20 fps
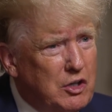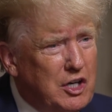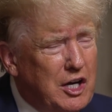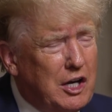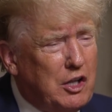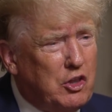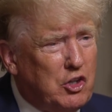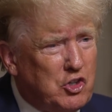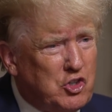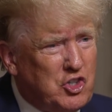
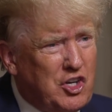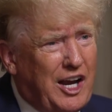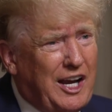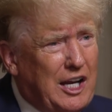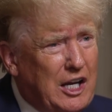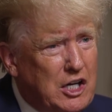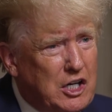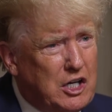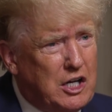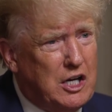Take the
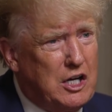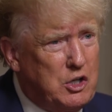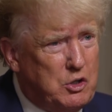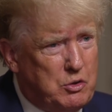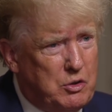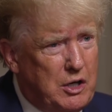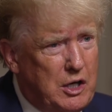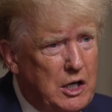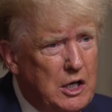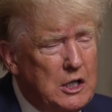second
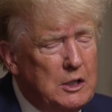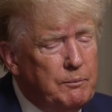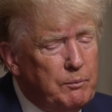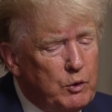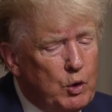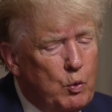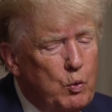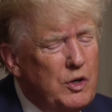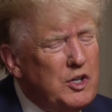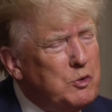country,
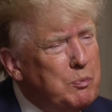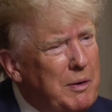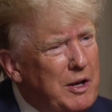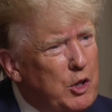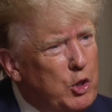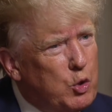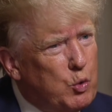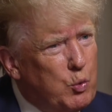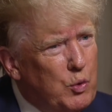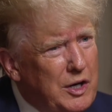we
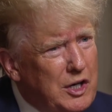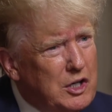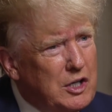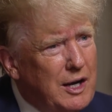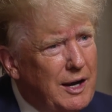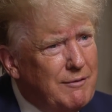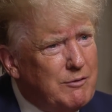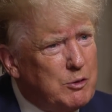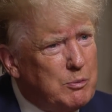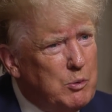spend three
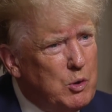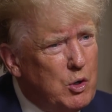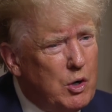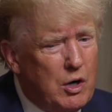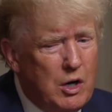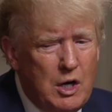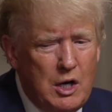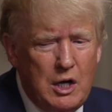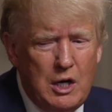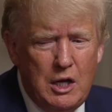times
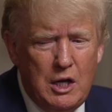more.